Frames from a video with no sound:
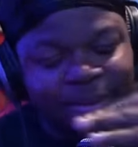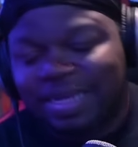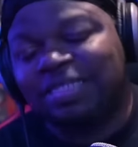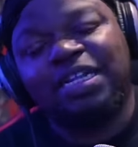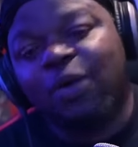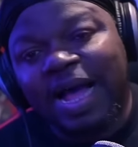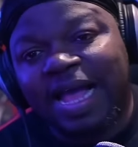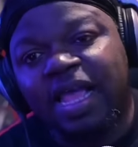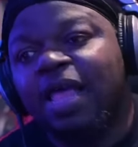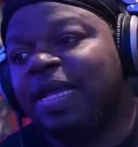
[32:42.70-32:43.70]
Because you know
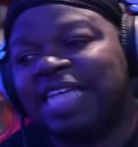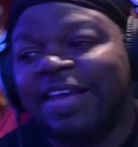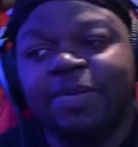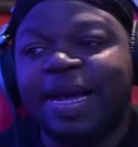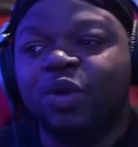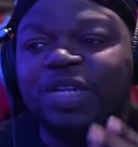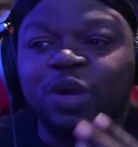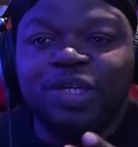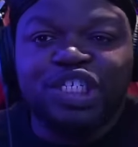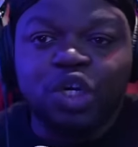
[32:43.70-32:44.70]
why? Because everybody who
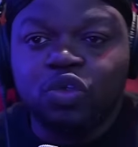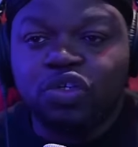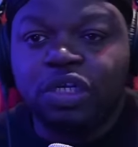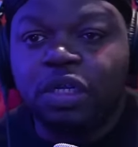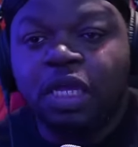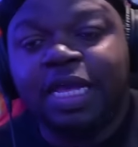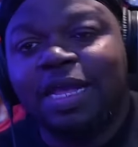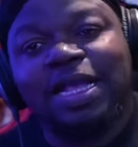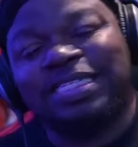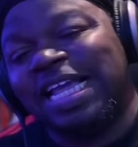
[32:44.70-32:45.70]
deal with children,
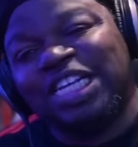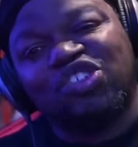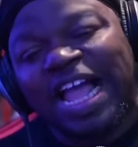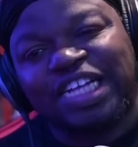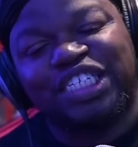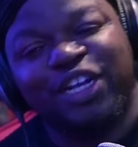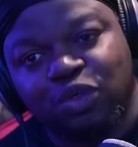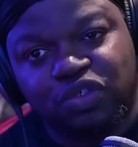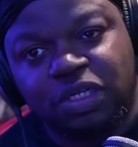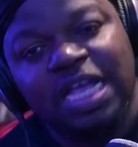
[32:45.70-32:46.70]
because he attract
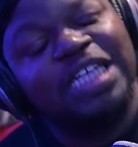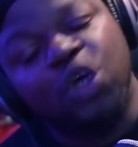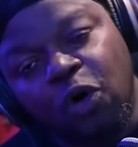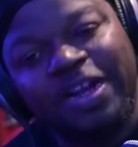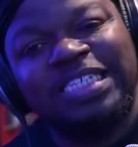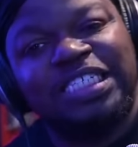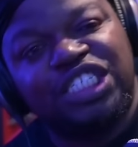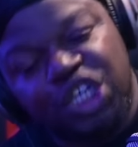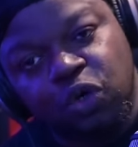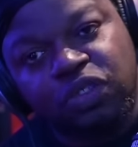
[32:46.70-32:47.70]
children. His audience is
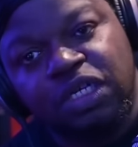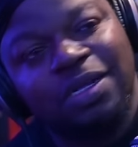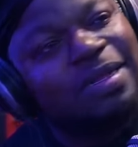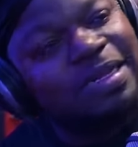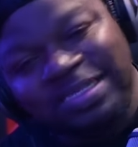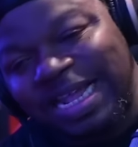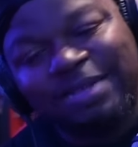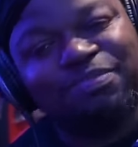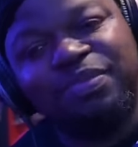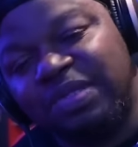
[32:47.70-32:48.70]
children. It's
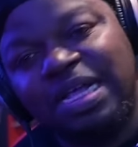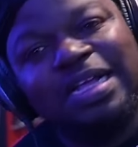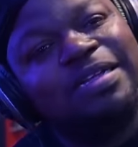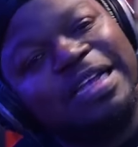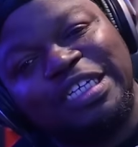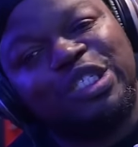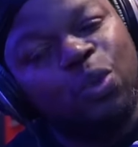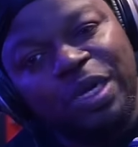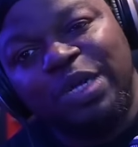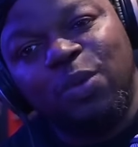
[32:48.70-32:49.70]
like niggas
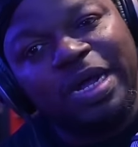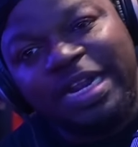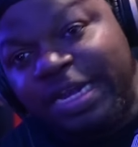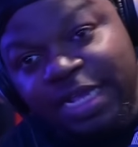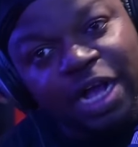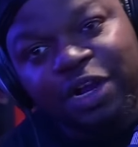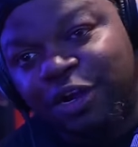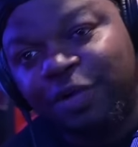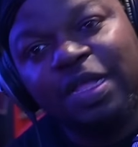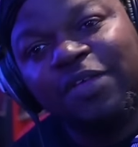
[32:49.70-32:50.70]
21 and
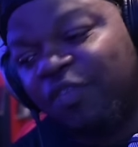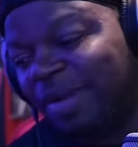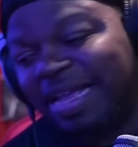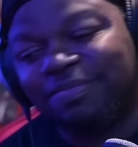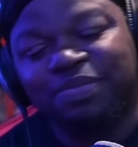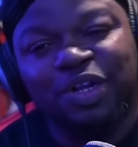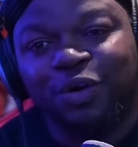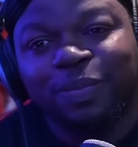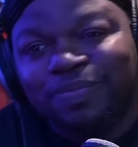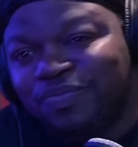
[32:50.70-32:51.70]
younger from like, you
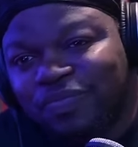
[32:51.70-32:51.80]
know,